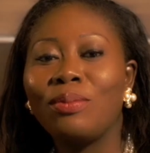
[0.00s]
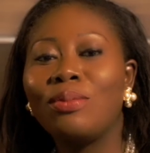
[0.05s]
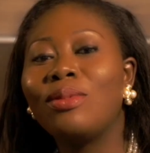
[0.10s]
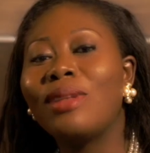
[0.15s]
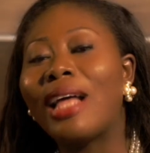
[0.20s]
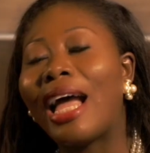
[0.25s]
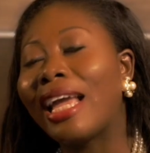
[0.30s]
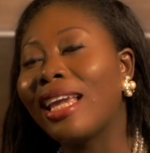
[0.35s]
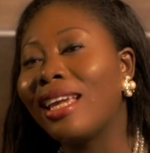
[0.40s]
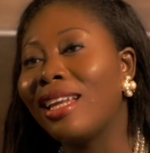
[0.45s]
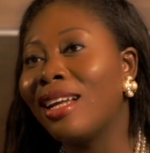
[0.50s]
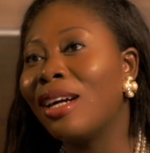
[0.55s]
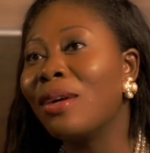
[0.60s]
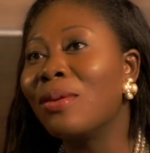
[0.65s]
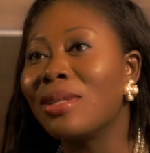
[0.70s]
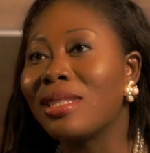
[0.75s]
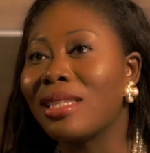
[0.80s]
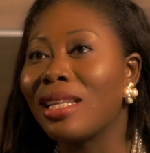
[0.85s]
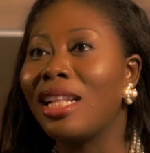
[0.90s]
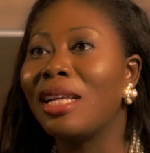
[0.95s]
hanging out
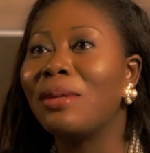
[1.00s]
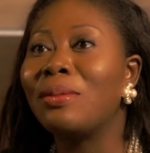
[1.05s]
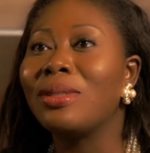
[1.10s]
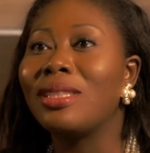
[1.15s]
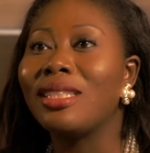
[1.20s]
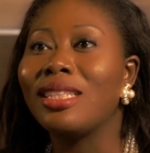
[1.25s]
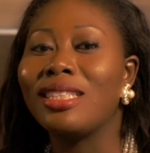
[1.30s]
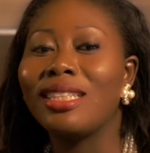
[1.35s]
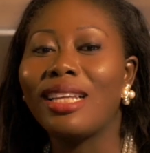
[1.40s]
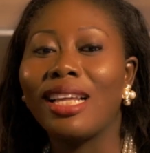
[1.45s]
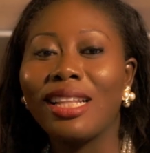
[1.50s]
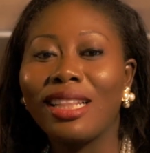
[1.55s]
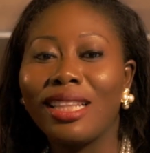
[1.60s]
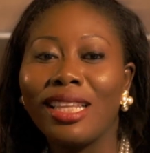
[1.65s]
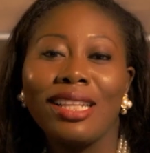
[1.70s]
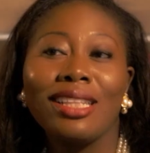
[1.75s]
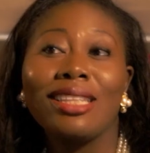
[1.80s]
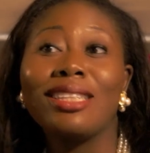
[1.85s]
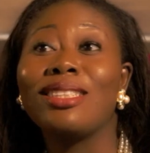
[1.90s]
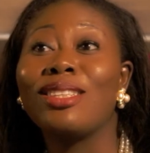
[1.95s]
with celebrities and
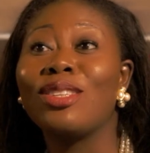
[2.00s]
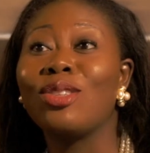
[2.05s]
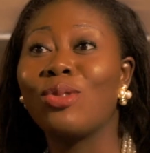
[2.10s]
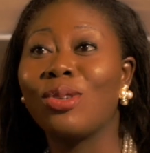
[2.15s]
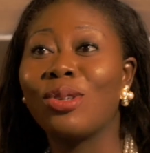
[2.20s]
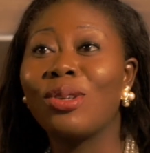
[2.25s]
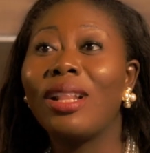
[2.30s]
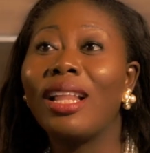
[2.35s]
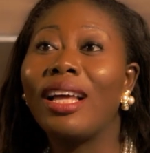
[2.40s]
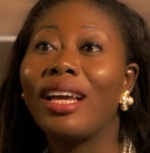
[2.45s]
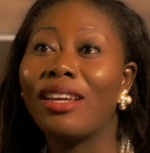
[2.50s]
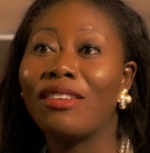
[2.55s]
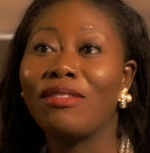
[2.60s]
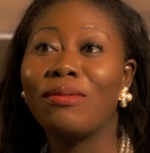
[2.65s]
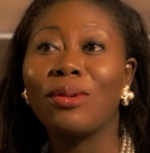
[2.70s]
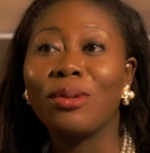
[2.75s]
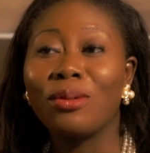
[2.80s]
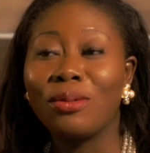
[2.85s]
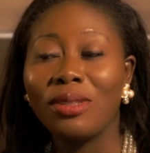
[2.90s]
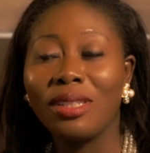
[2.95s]
think this is real life,
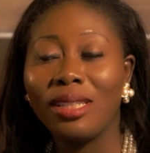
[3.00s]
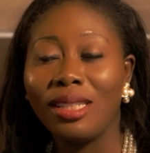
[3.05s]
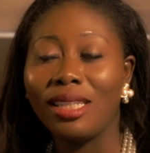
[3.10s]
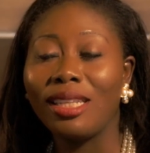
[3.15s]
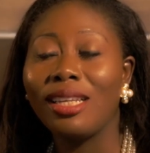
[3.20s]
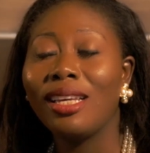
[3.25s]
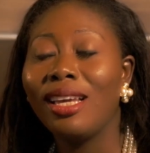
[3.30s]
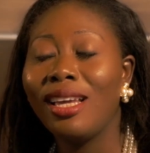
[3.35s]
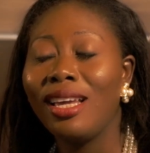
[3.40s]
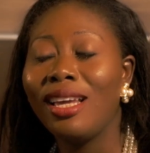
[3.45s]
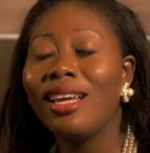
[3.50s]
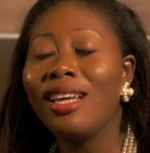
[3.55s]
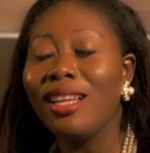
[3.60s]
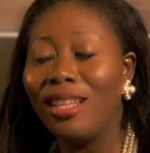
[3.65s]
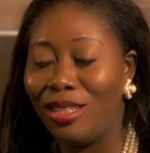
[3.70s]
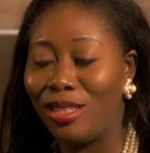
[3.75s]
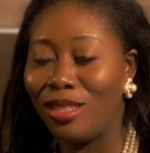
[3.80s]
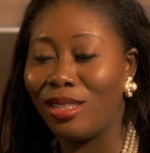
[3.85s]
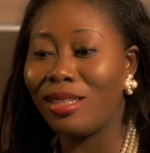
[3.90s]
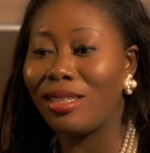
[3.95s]
but really
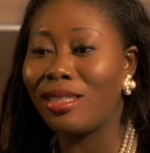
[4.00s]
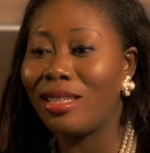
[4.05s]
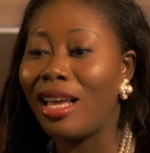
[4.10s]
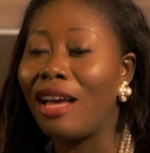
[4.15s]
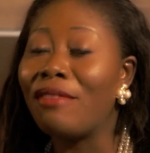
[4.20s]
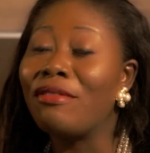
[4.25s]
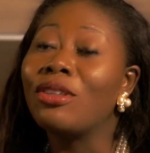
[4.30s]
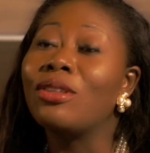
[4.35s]
just have a